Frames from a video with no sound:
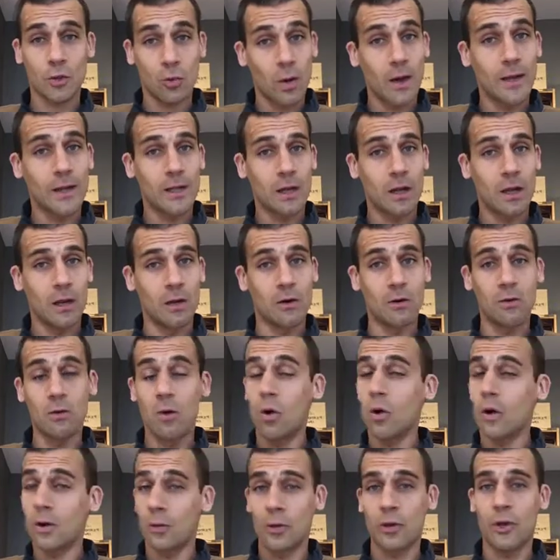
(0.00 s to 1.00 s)
quite low.
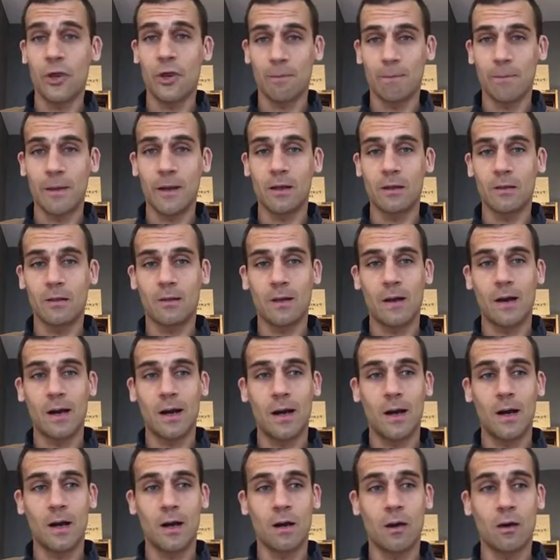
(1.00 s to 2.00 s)
All our champagnes
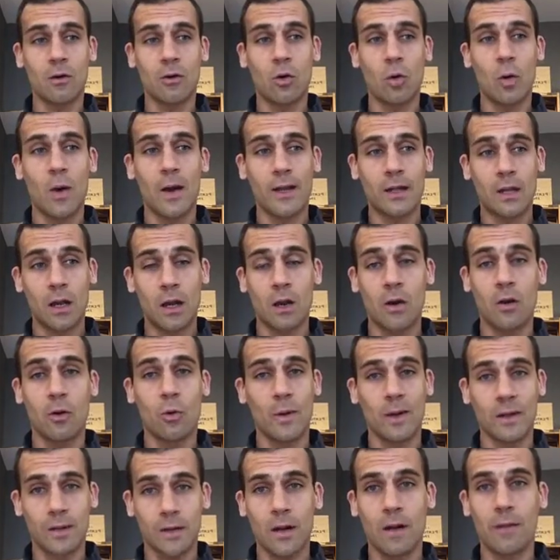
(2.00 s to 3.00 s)
are quite low
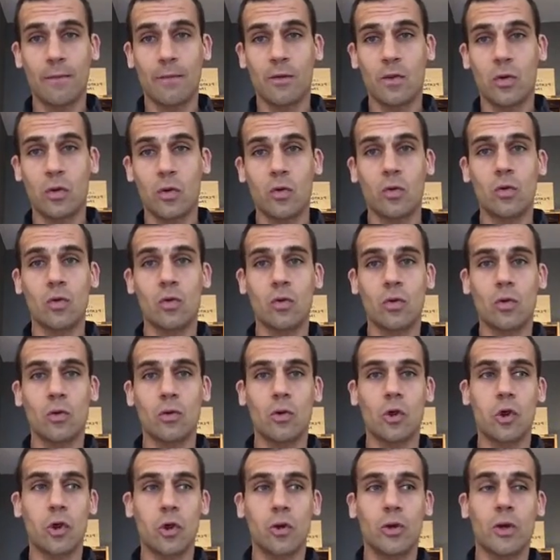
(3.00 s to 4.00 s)
when it comes
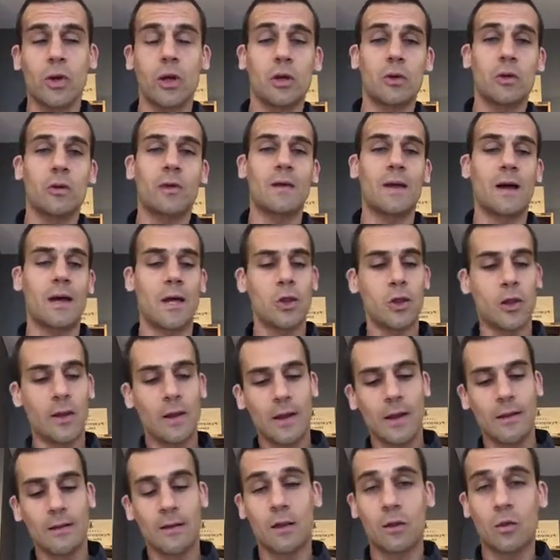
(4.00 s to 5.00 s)
to sugar dosage.
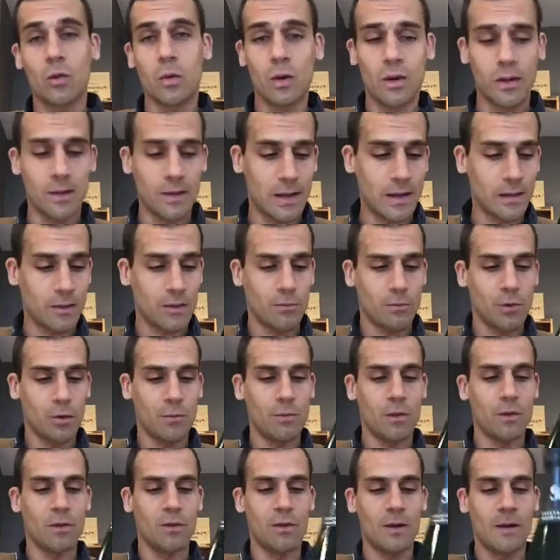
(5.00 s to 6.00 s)
This one at the
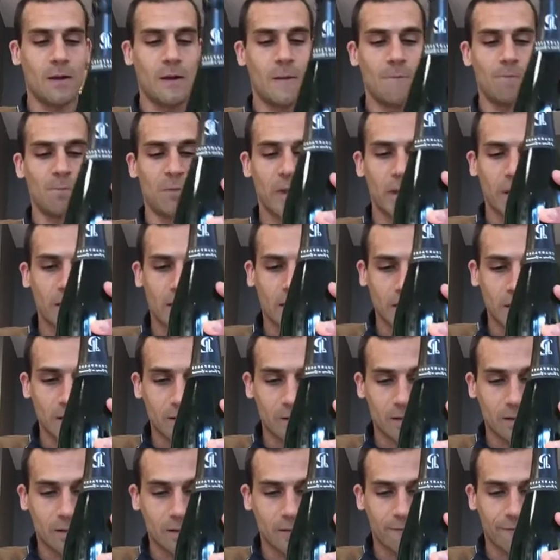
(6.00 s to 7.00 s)
moment
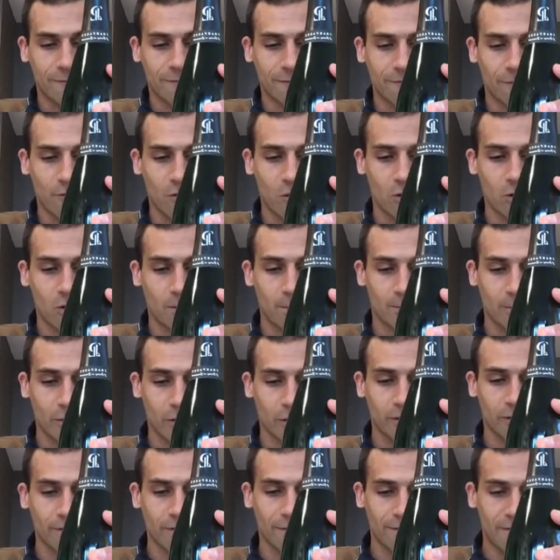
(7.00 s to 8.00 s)
is
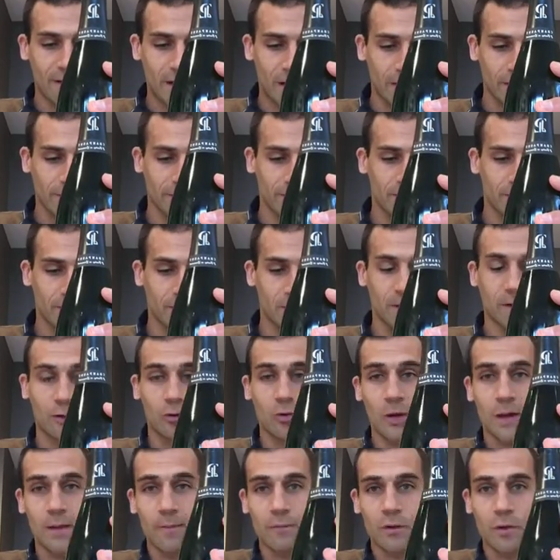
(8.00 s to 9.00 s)
4.5
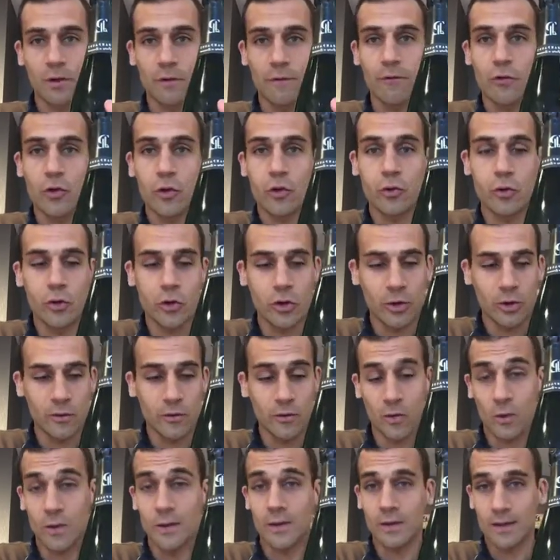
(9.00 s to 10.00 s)
grams of sugar,
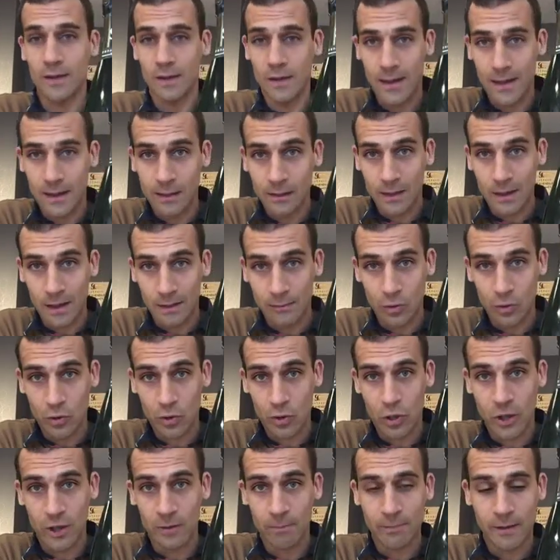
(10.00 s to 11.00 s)
so it's an extra bold
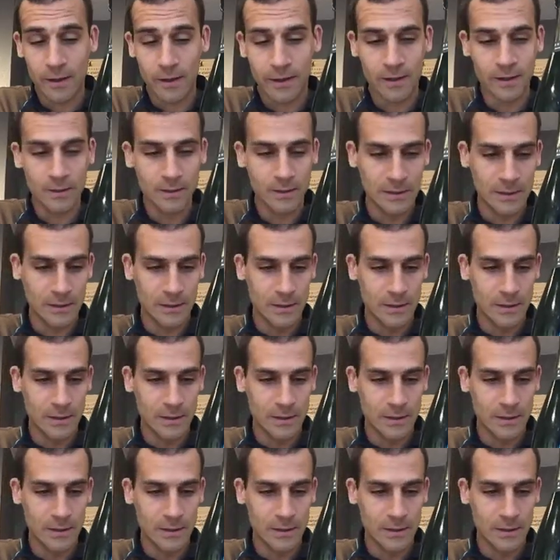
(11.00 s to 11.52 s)
champagne.